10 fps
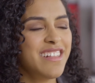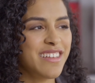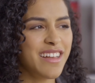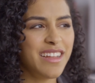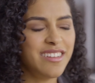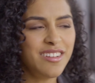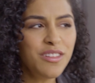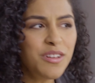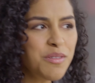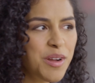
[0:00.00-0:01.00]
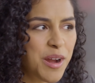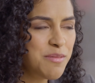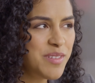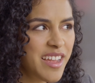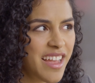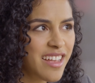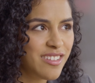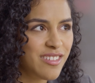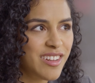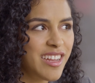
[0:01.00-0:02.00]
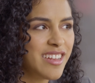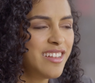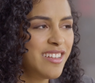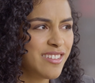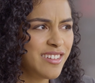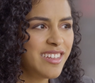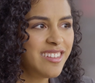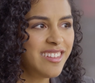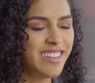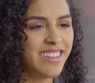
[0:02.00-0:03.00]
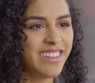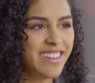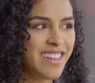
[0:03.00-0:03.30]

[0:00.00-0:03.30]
Like, I did a low carb day yesterday, so let's see.